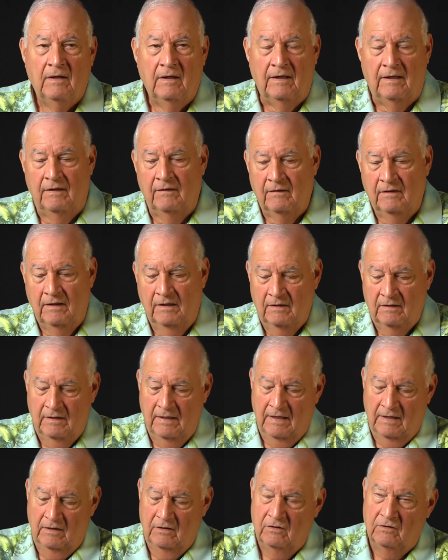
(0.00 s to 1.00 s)
And then
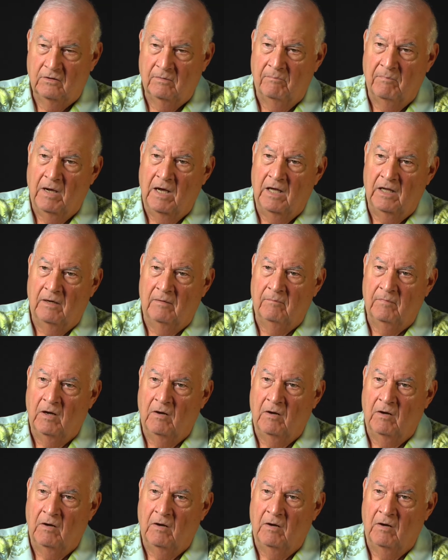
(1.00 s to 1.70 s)
down here at the bottom,